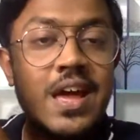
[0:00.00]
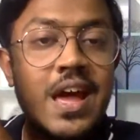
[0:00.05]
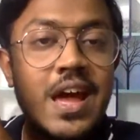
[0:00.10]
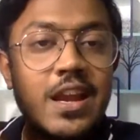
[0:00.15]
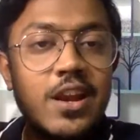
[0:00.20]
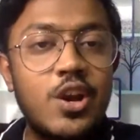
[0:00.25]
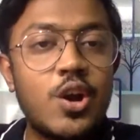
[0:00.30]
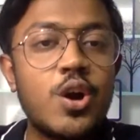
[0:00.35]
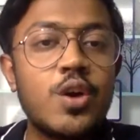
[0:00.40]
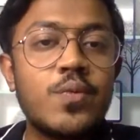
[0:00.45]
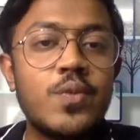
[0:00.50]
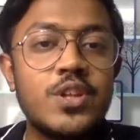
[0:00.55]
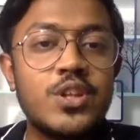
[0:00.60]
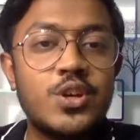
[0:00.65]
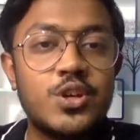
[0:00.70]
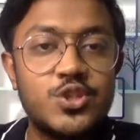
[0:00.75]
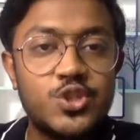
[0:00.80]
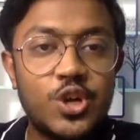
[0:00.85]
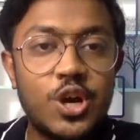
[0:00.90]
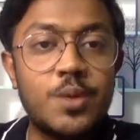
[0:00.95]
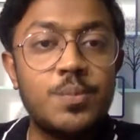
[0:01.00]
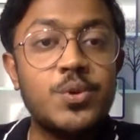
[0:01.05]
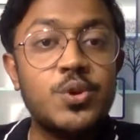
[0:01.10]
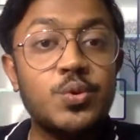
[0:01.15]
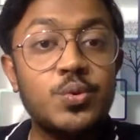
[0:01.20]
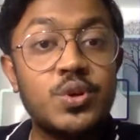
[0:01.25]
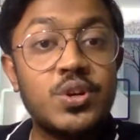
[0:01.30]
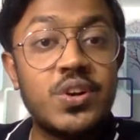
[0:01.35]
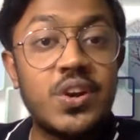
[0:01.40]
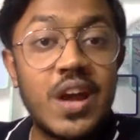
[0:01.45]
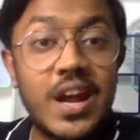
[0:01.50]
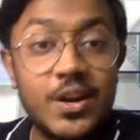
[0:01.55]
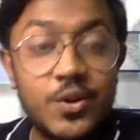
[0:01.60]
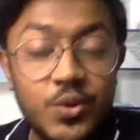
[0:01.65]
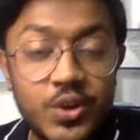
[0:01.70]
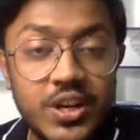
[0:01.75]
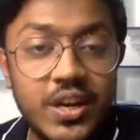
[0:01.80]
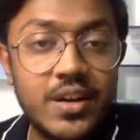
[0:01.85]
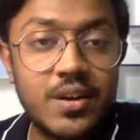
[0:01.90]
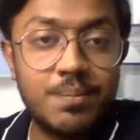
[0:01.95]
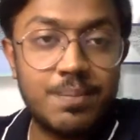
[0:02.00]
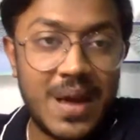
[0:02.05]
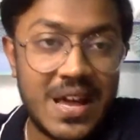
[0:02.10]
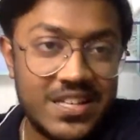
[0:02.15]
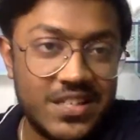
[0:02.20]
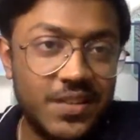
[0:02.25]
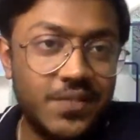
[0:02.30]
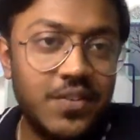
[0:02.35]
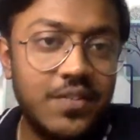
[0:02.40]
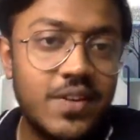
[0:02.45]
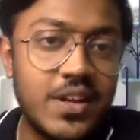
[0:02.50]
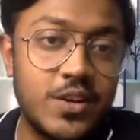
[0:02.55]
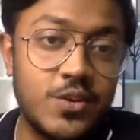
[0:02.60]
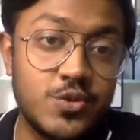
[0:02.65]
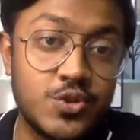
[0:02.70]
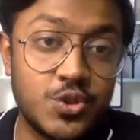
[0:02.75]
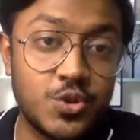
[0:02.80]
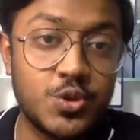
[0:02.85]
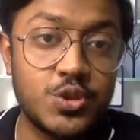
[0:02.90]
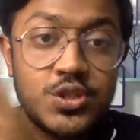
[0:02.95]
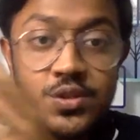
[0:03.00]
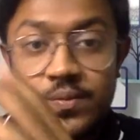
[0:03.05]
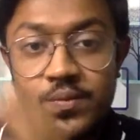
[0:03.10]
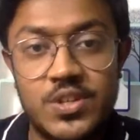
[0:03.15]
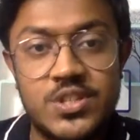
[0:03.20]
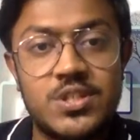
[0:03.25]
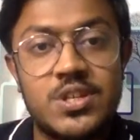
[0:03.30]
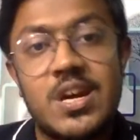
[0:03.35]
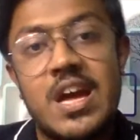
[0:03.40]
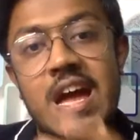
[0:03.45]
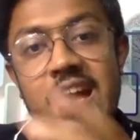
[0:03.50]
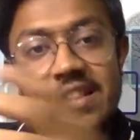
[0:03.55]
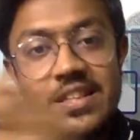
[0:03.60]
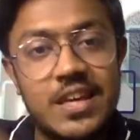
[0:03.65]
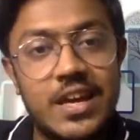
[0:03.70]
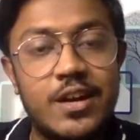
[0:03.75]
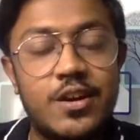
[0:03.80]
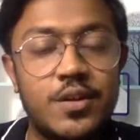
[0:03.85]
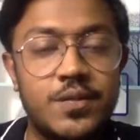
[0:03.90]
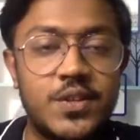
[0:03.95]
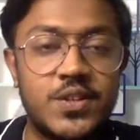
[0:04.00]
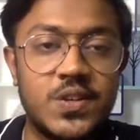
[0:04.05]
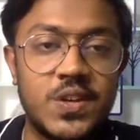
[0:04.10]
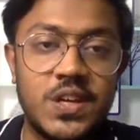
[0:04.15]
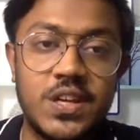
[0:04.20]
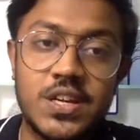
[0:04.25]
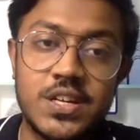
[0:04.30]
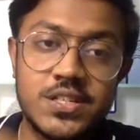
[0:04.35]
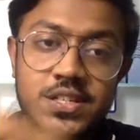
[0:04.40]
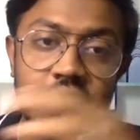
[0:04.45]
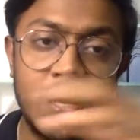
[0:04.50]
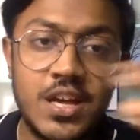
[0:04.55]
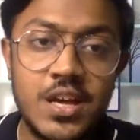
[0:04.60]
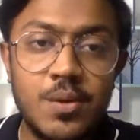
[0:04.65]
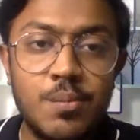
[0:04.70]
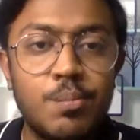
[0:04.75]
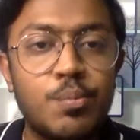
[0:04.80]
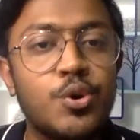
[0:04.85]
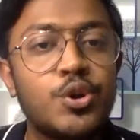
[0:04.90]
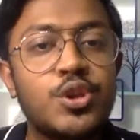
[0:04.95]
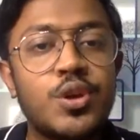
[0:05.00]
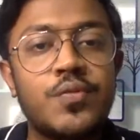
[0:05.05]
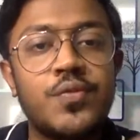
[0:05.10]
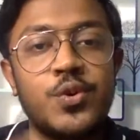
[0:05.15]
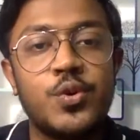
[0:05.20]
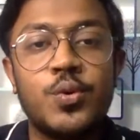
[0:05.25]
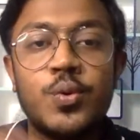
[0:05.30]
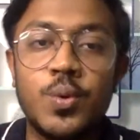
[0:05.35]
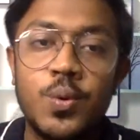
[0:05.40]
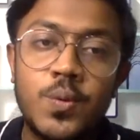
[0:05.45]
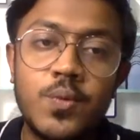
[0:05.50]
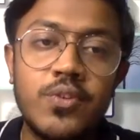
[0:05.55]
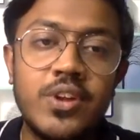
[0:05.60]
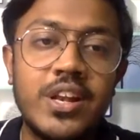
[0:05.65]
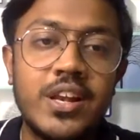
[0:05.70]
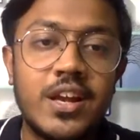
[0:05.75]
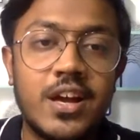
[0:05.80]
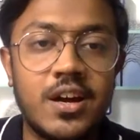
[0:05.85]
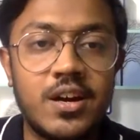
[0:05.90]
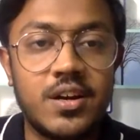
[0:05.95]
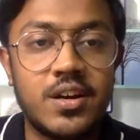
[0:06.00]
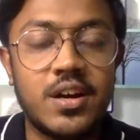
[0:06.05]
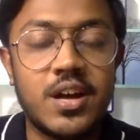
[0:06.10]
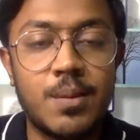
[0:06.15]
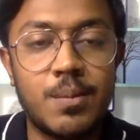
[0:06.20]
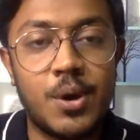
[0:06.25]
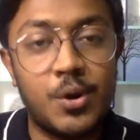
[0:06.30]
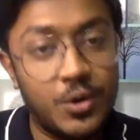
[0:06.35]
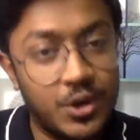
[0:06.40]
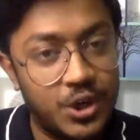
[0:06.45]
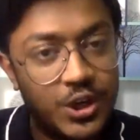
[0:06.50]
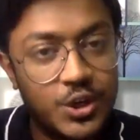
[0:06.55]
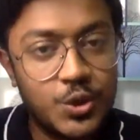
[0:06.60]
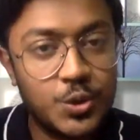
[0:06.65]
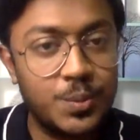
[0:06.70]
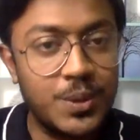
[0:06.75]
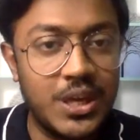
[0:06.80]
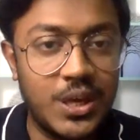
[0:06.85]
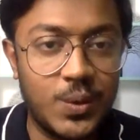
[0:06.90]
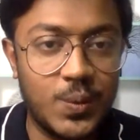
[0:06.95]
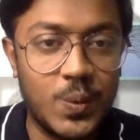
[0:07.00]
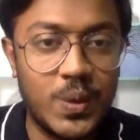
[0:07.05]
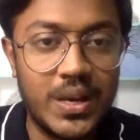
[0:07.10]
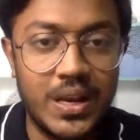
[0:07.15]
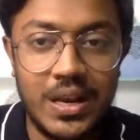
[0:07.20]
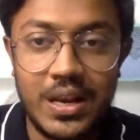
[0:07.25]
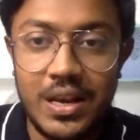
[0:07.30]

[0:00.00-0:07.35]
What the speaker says: and along with your job, you try to create a passive revenue source, which at the end of the 3 years, both of you will come out to be equal.